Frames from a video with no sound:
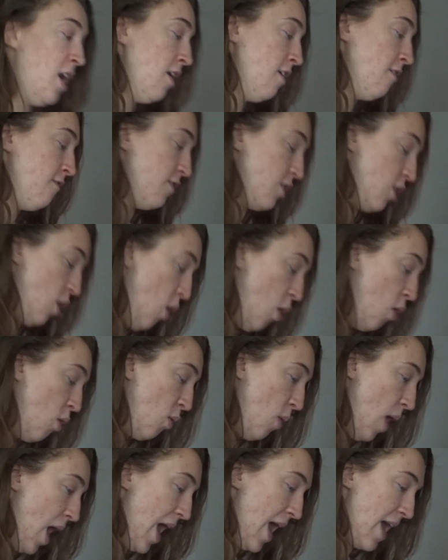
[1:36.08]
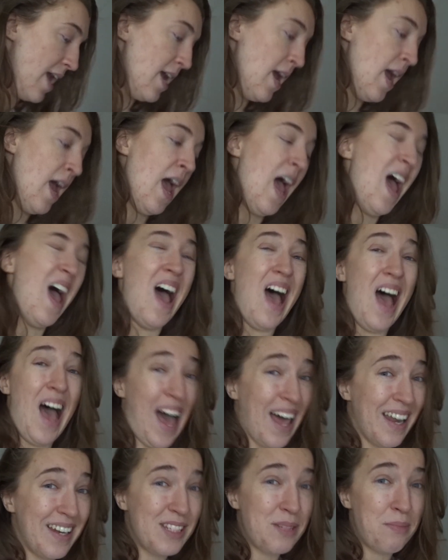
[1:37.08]
for the hallway
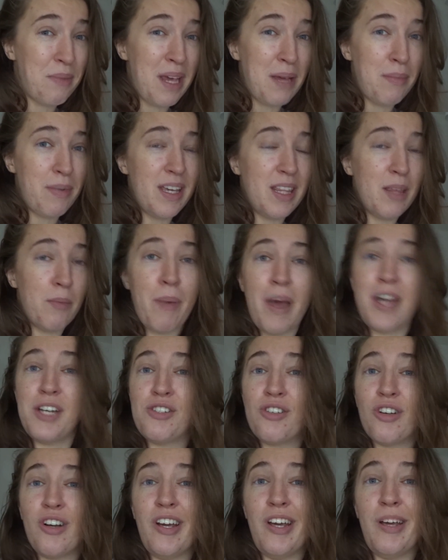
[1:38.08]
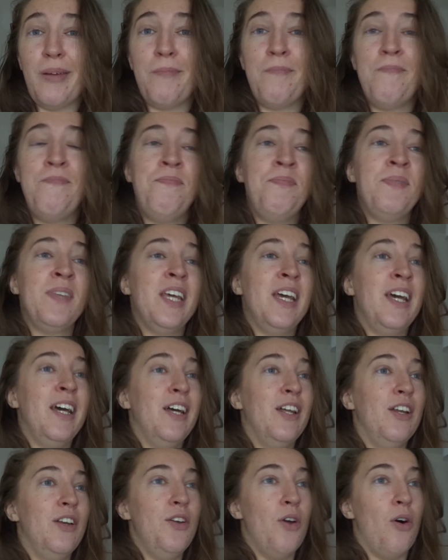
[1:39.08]
and maybe the bedroom.
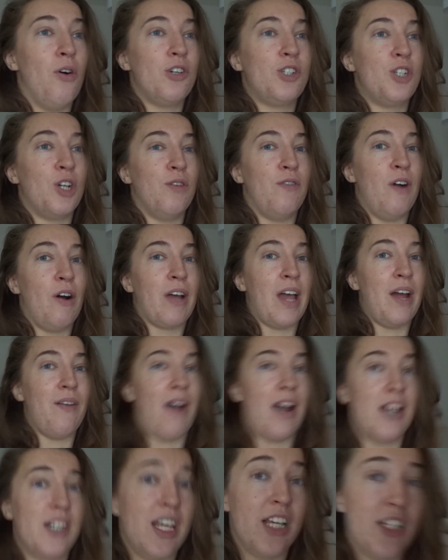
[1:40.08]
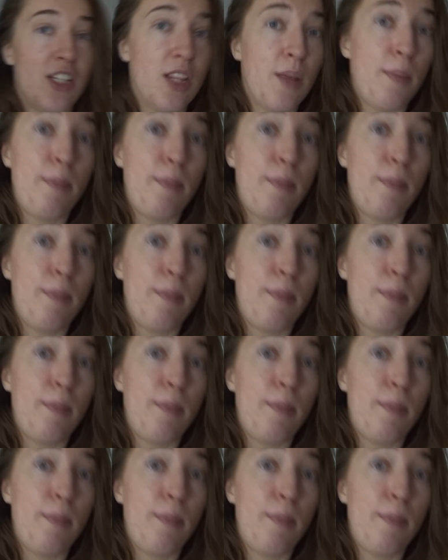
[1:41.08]
Not sure if I'll get around to that. So the